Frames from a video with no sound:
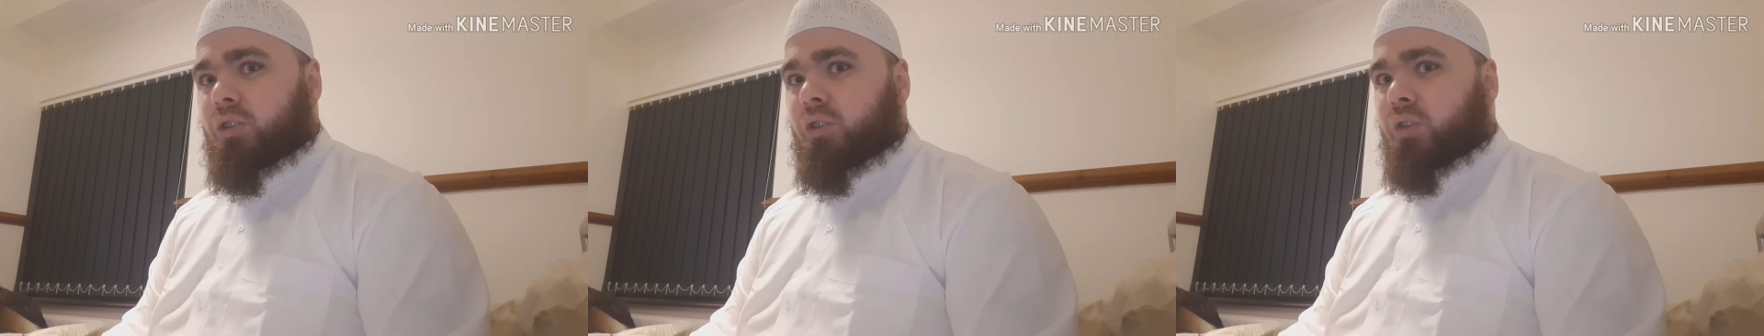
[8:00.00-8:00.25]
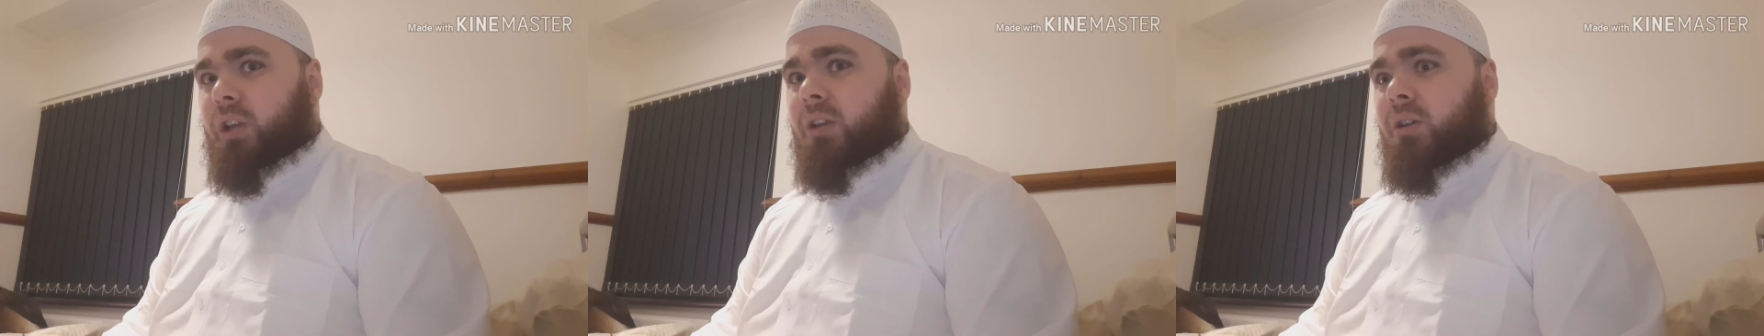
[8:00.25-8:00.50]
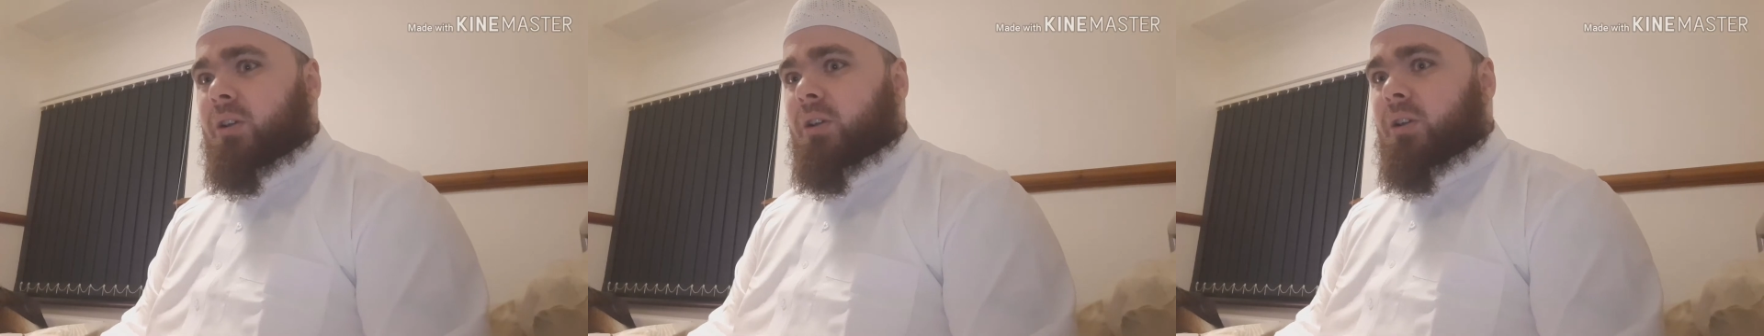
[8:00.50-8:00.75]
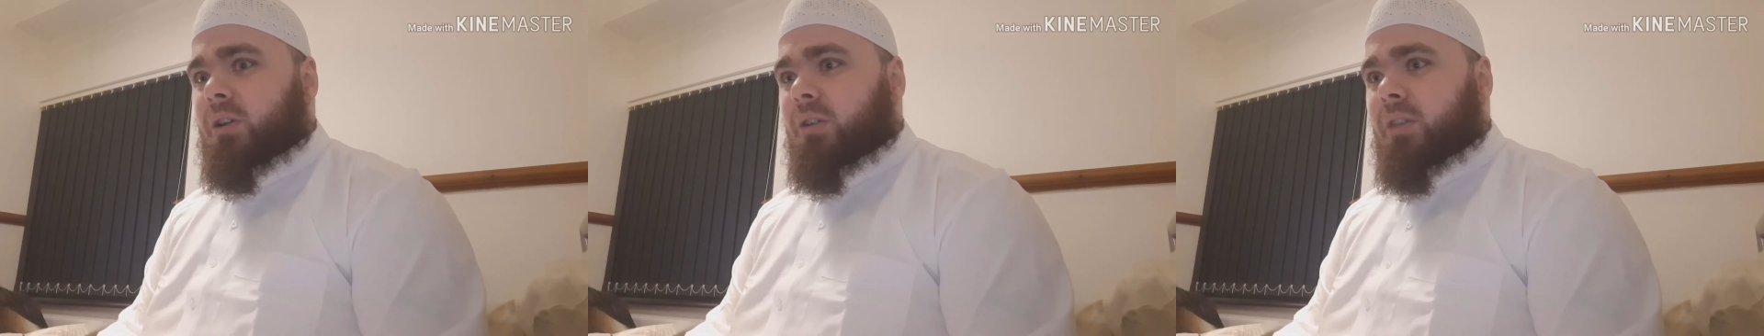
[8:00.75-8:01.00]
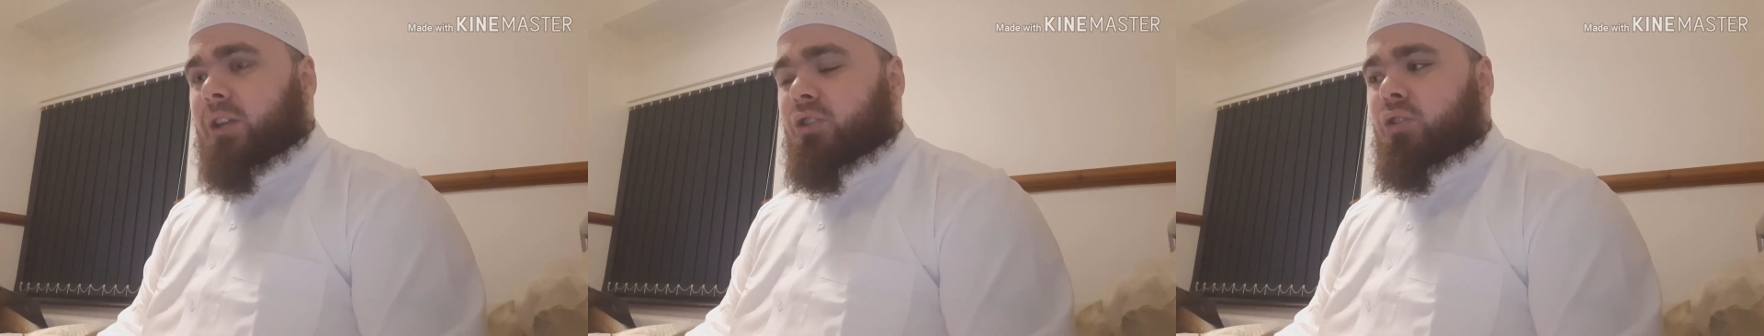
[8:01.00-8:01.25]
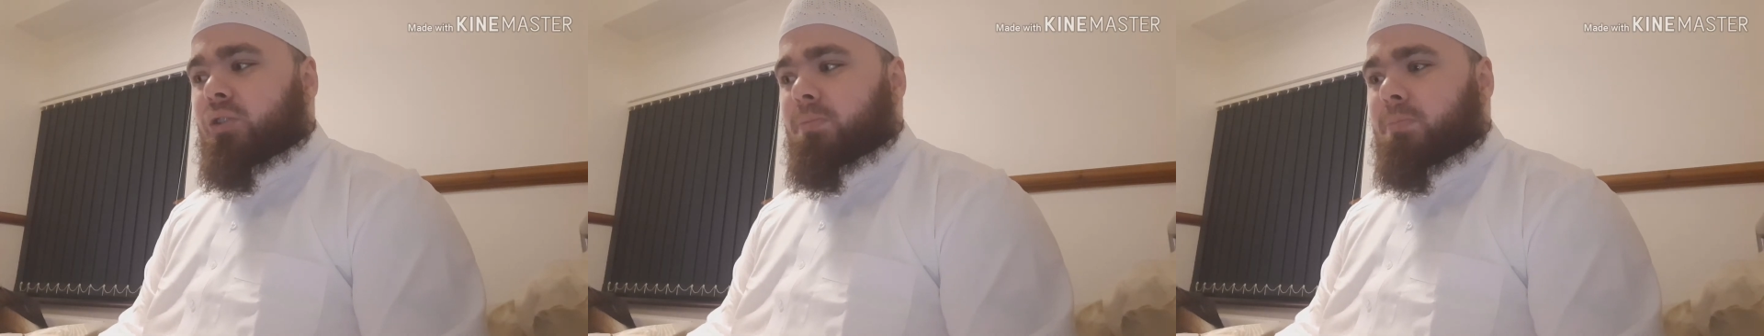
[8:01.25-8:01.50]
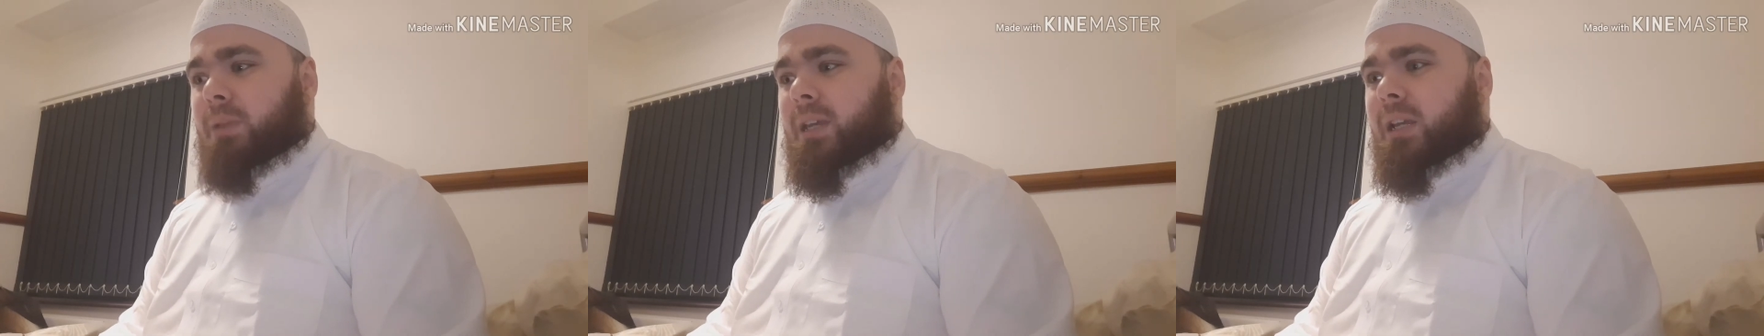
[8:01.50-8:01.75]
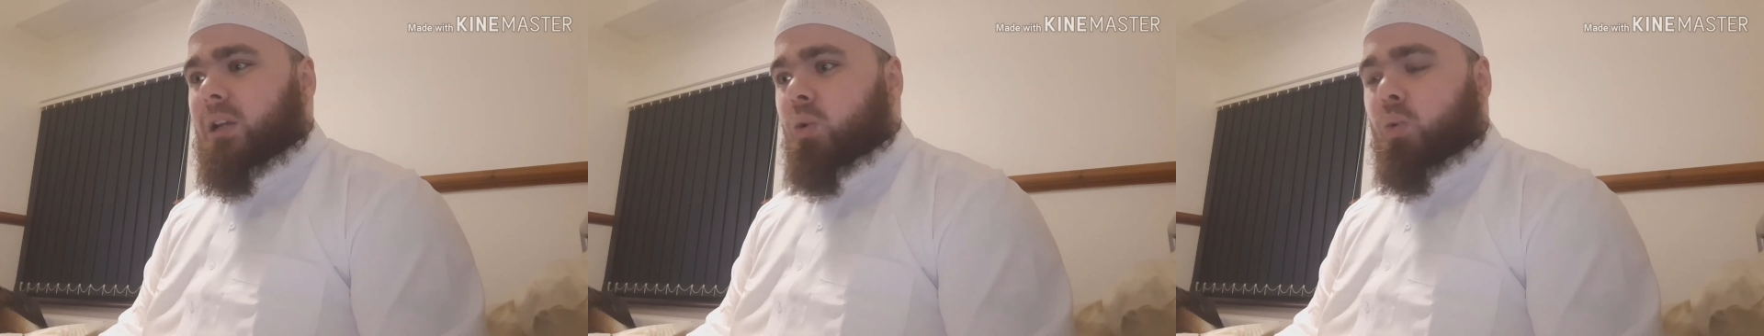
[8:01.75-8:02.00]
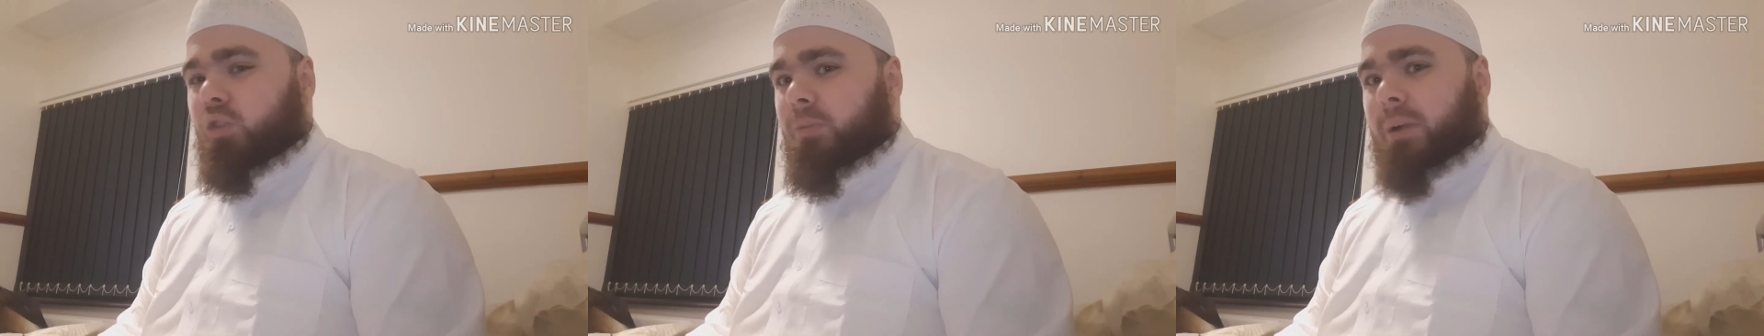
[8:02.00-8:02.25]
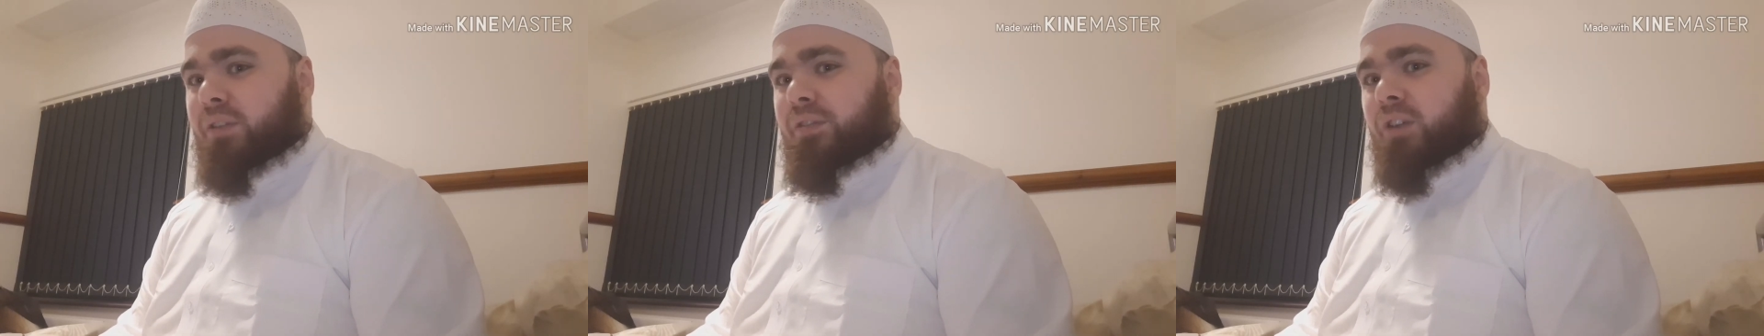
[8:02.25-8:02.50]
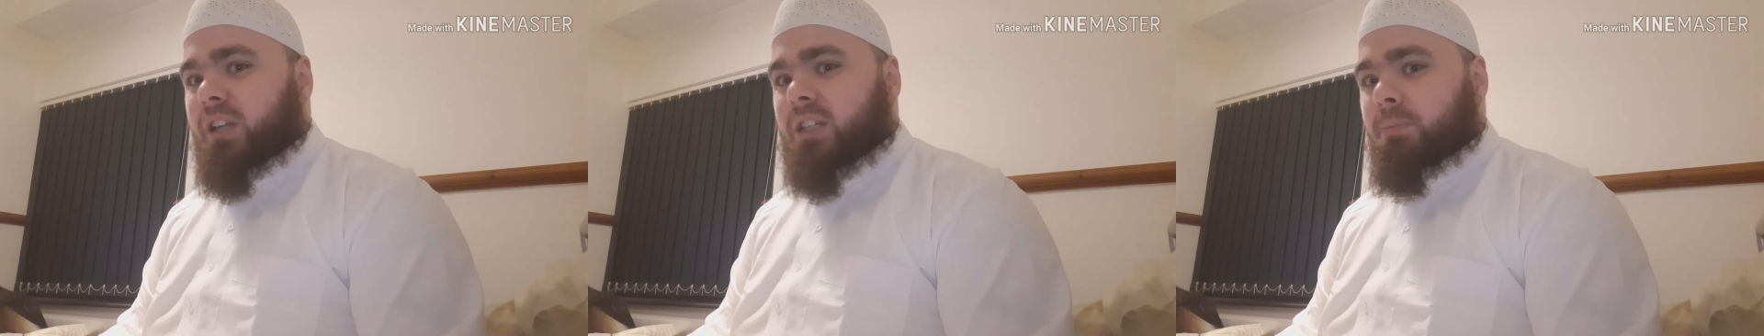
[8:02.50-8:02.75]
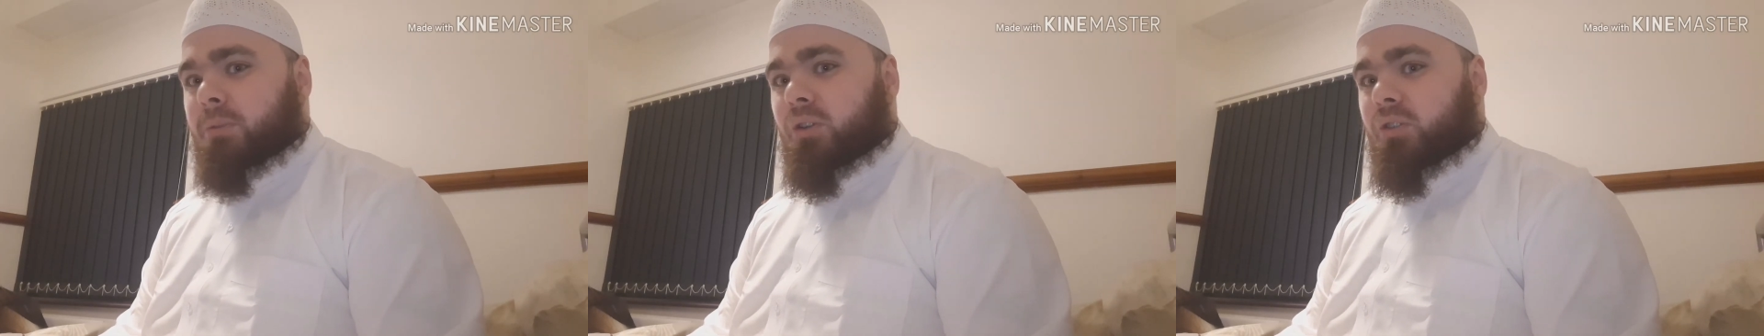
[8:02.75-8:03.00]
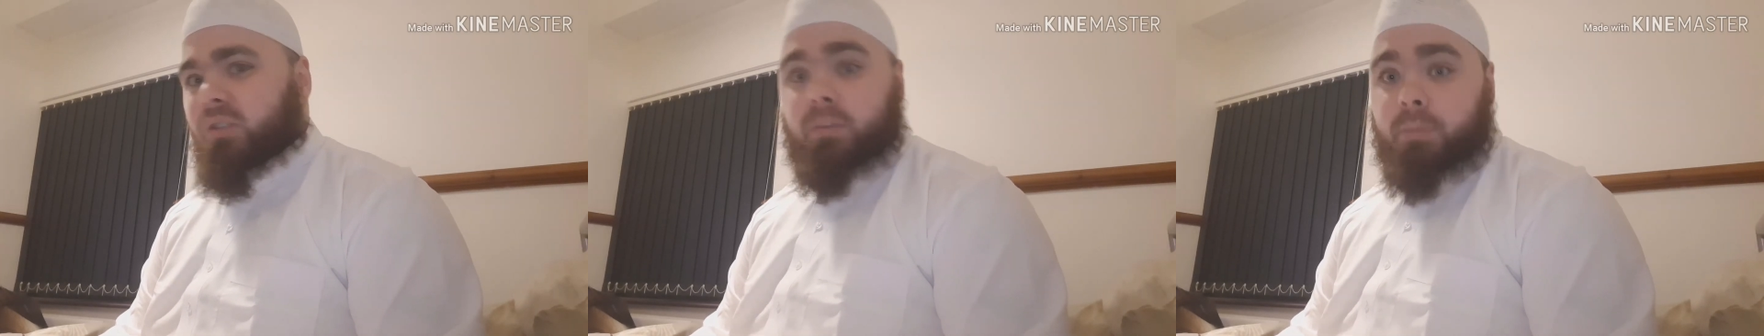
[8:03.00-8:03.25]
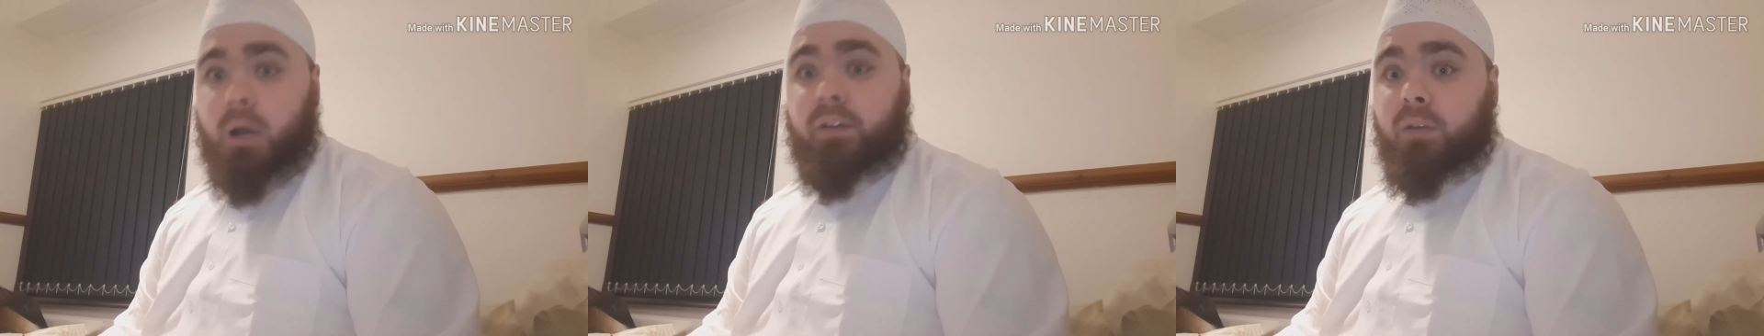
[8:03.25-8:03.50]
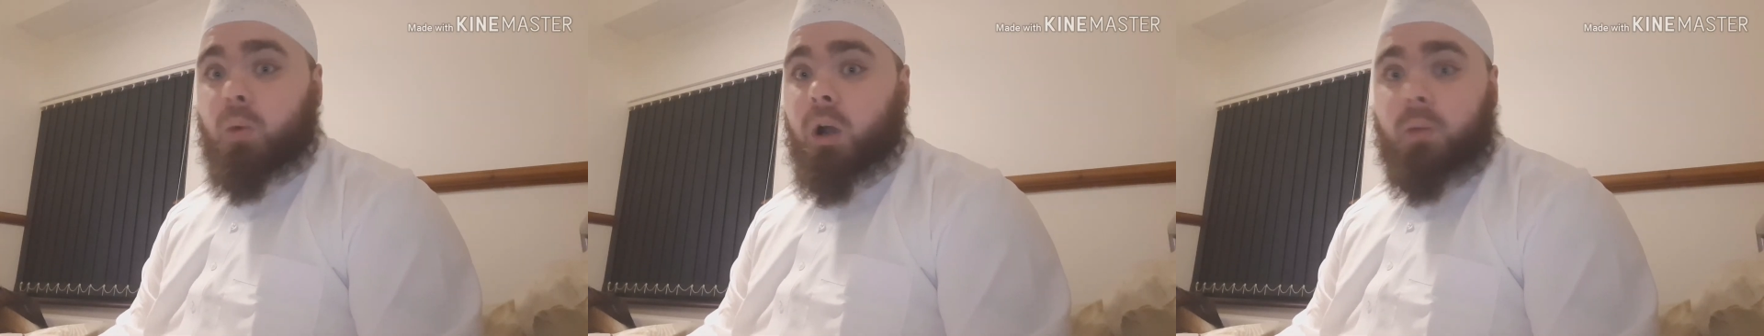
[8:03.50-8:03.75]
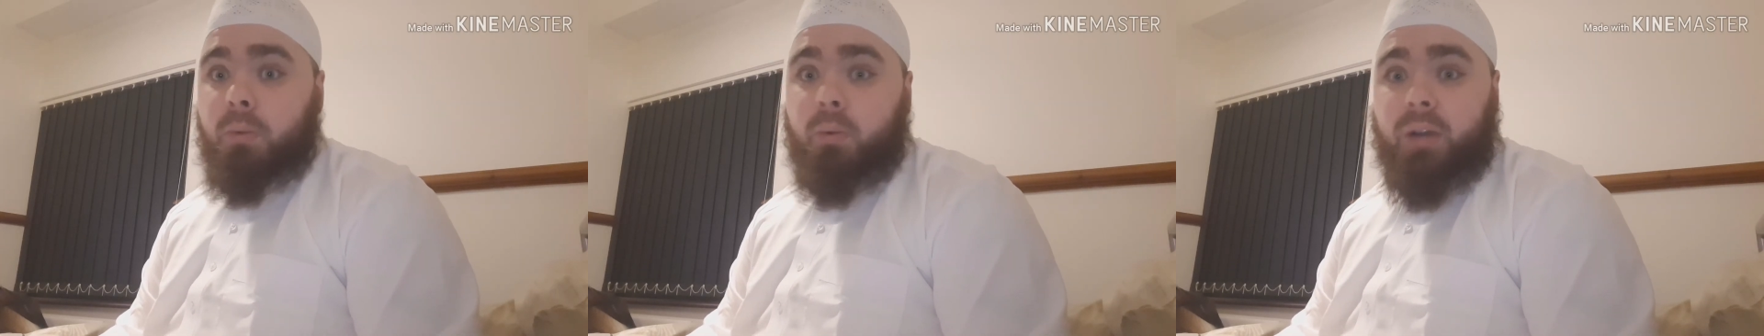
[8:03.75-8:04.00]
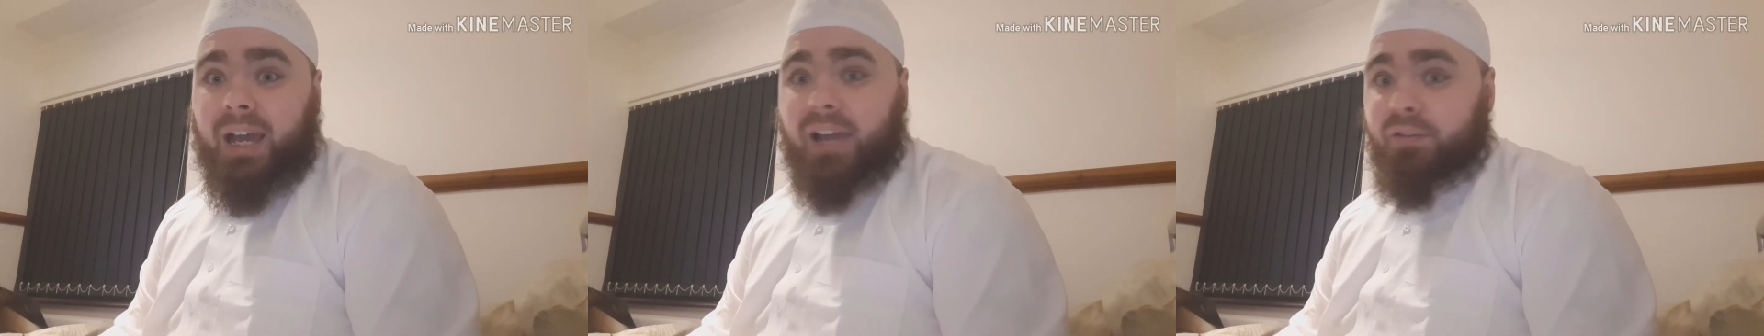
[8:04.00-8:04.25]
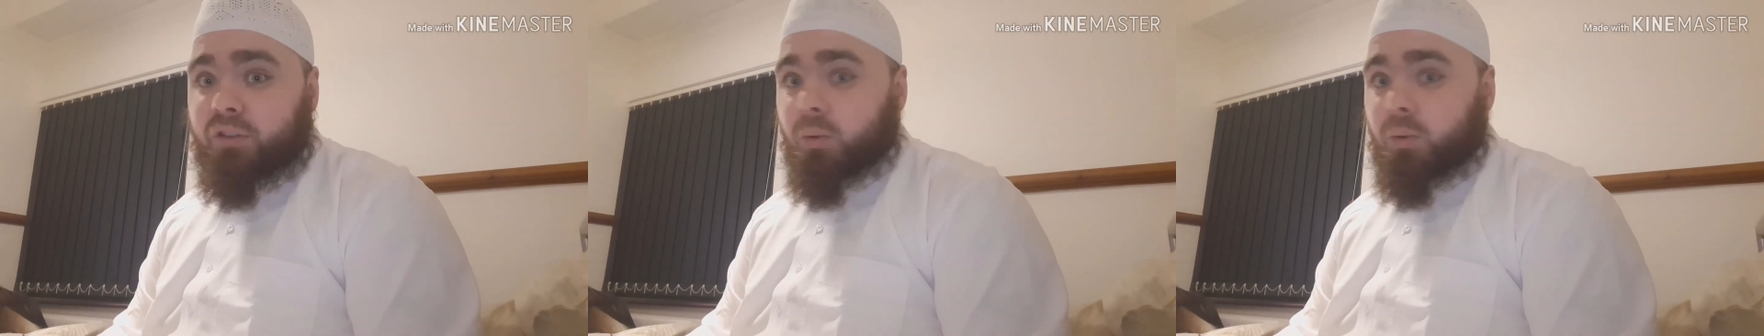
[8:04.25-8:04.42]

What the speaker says: agree, there shouldn't be laws about fighting, because in a perfect world, we wouldn't have to.